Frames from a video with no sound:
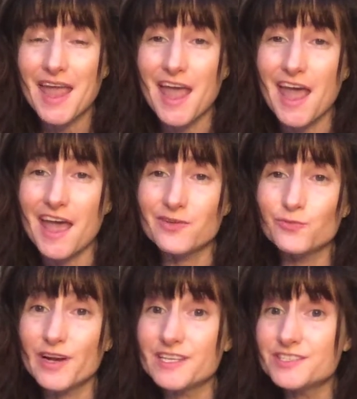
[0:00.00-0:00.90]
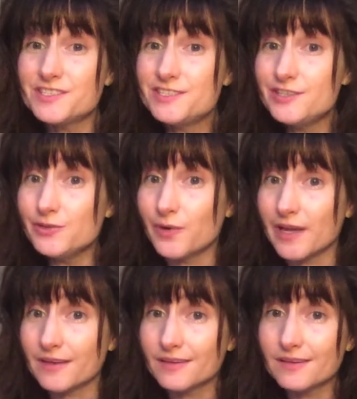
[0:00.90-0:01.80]
And what he's
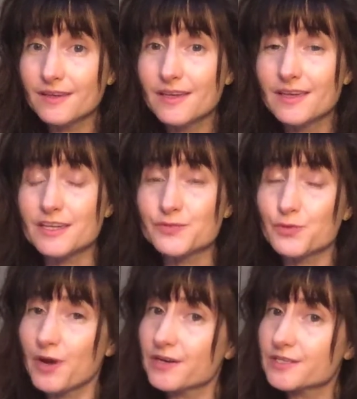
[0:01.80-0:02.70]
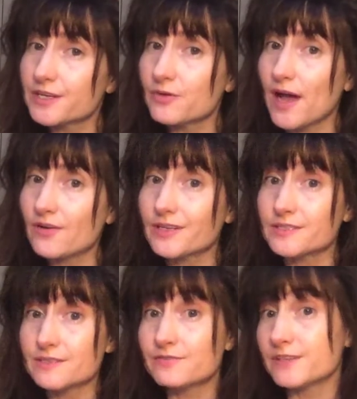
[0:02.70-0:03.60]
doing is preparing to go out
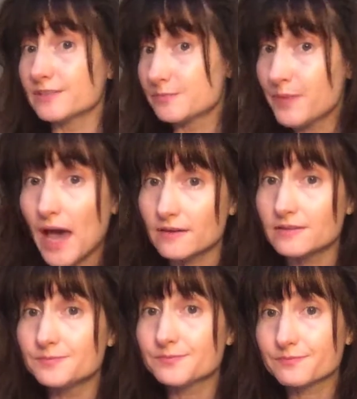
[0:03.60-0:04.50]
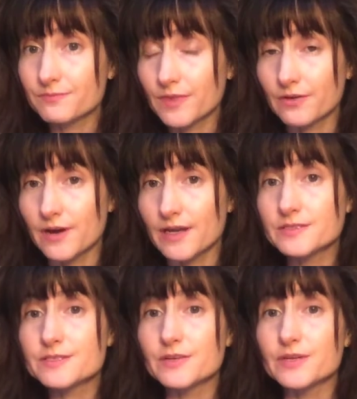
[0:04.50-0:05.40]
into the field of battle,
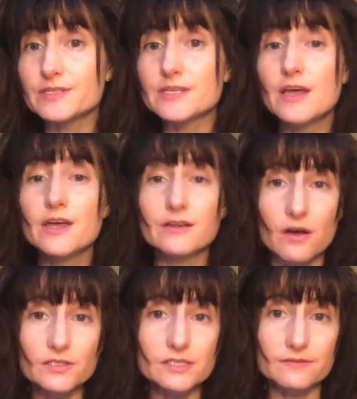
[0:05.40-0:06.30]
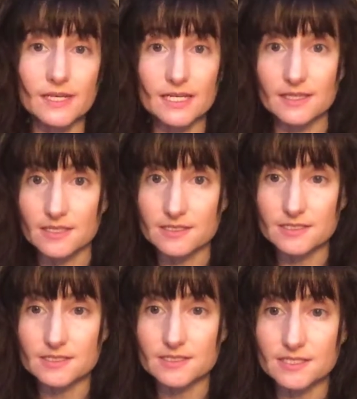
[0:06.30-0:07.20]
right? So he's cultivating this
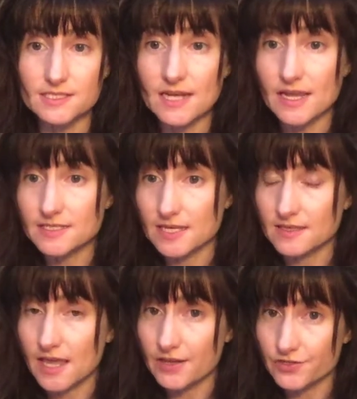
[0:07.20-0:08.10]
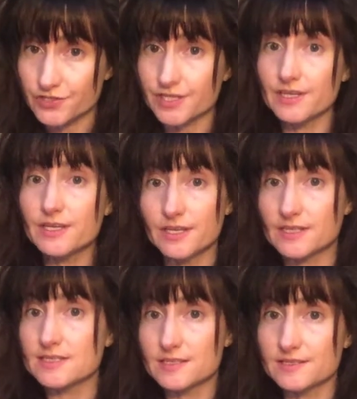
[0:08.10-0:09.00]
state, taking the energy in
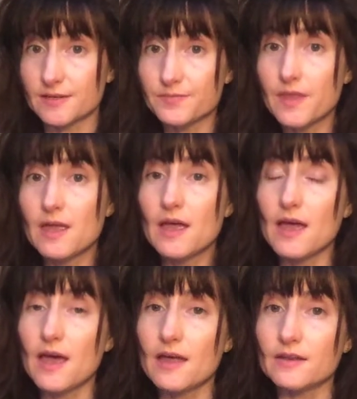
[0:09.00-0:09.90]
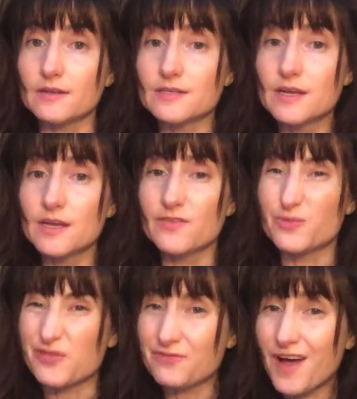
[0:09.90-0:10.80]
his system and
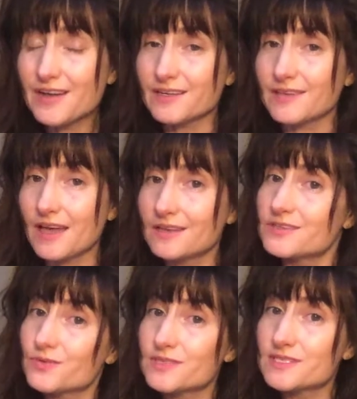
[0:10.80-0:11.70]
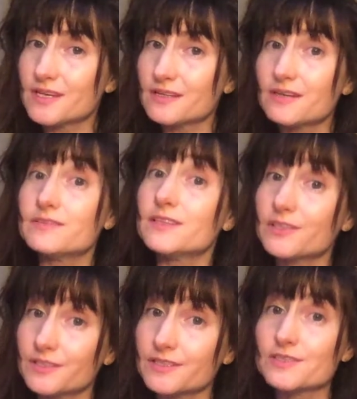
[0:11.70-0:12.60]
refining that into a state of
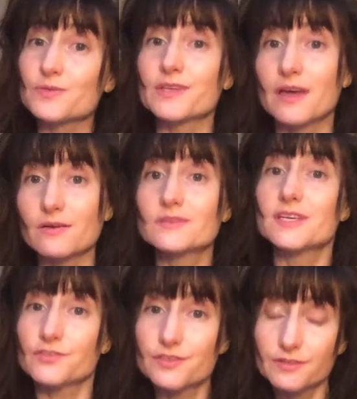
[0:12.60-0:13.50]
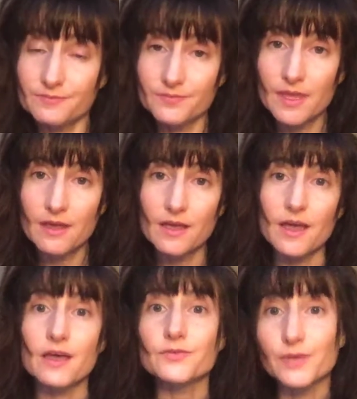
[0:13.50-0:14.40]
alertness without tension
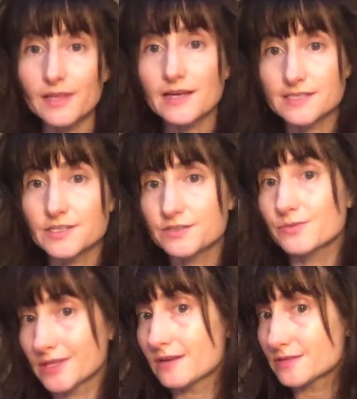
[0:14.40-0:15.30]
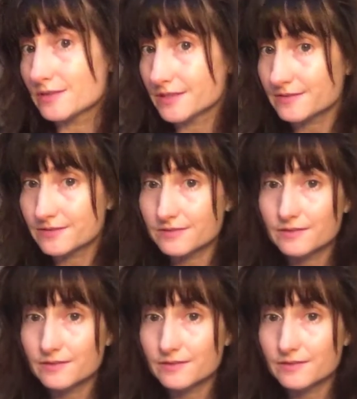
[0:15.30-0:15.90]
and relaxation without dullness.